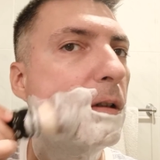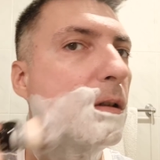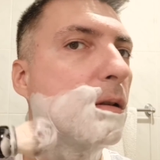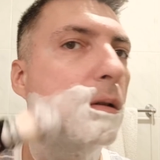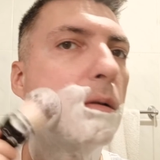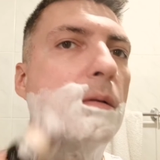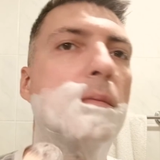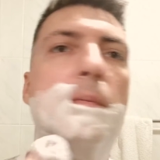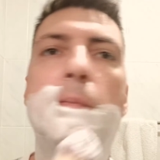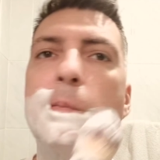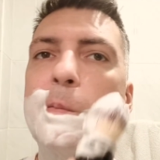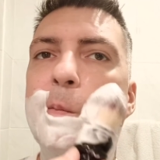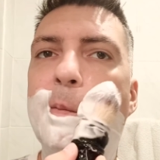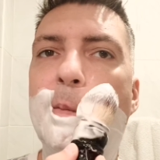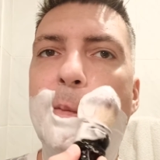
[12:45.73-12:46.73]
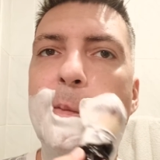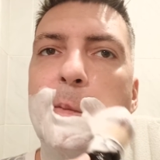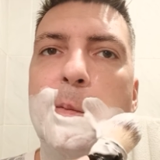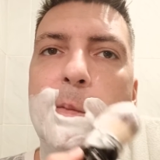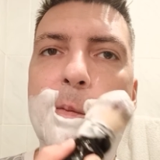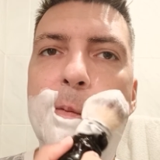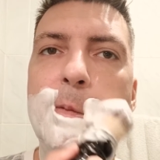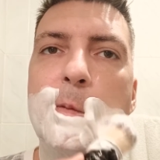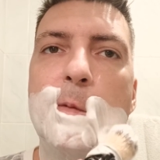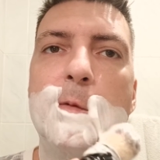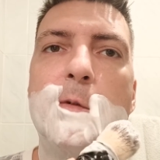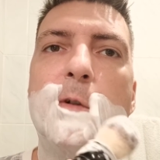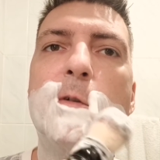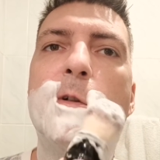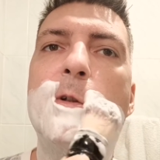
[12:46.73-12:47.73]
so
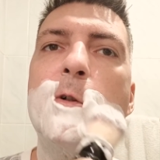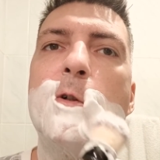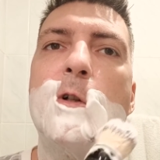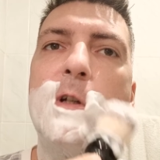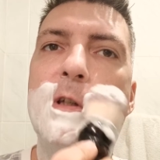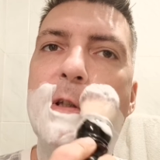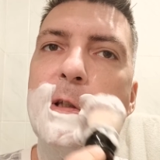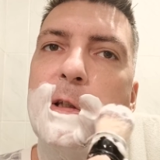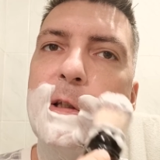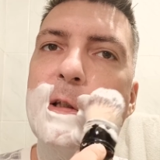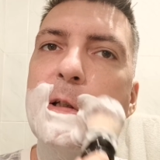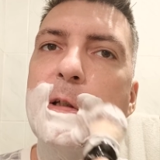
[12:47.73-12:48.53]
we will just